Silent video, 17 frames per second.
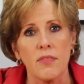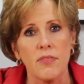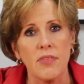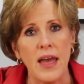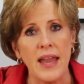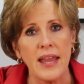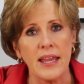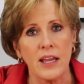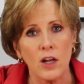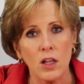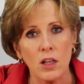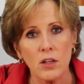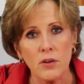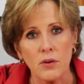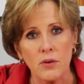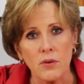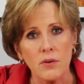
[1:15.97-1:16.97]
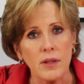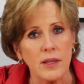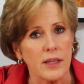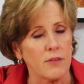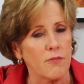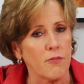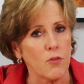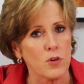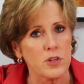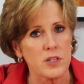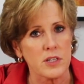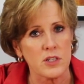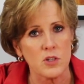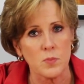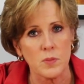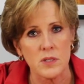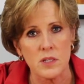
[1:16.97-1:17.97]
They include
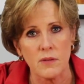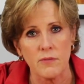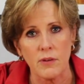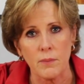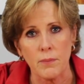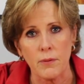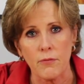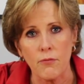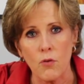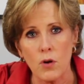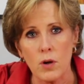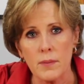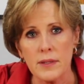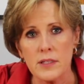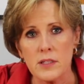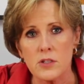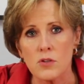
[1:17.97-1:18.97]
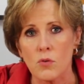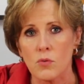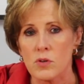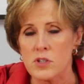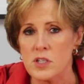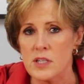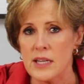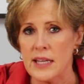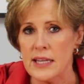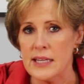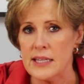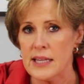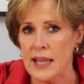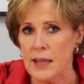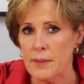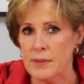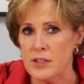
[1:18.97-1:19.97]
enforcing specific performance or seeking
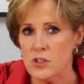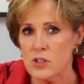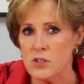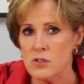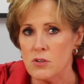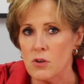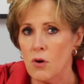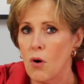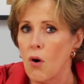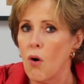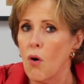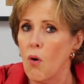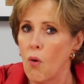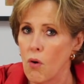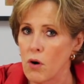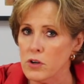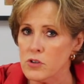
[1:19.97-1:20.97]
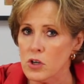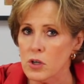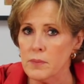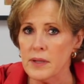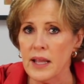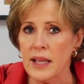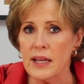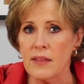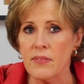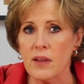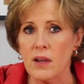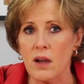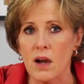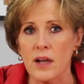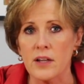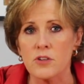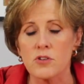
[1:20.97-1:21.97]
damages or terminating the
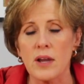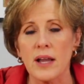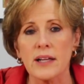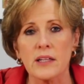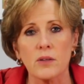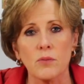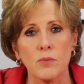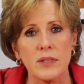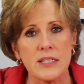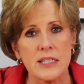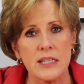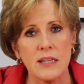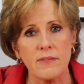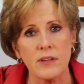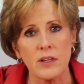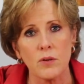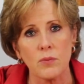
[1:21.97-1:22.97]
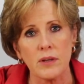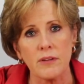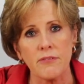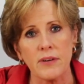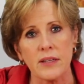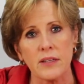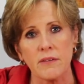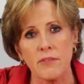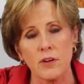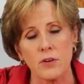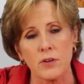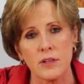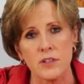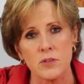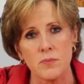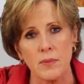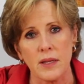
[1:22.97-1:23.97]
contract and receiving a refund of the
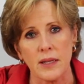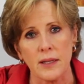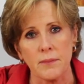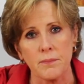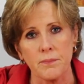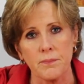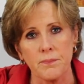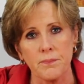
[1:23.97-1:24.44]
earnest money.